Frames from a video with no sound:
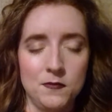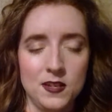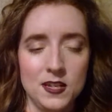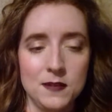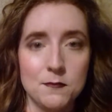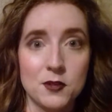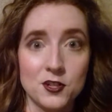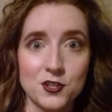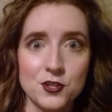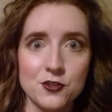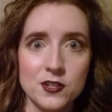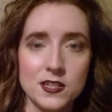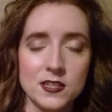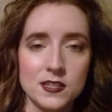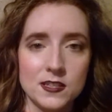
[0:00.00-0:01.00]
in
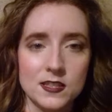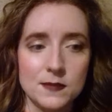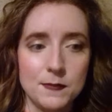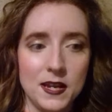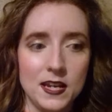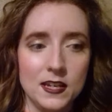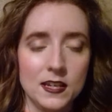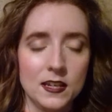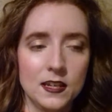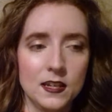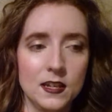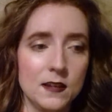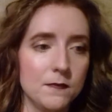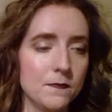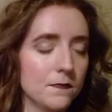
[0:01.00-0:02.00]
monasteries in Spain,
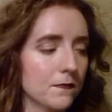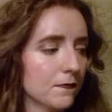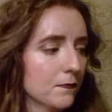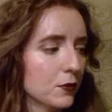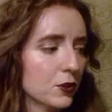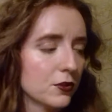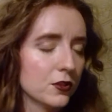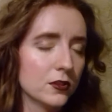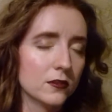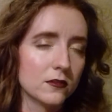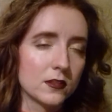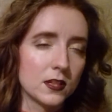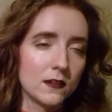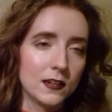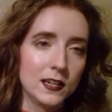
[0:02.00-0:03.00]
Portugal,
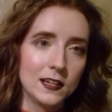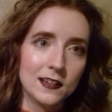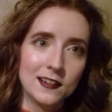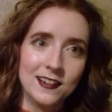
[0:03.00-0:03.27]
sorry.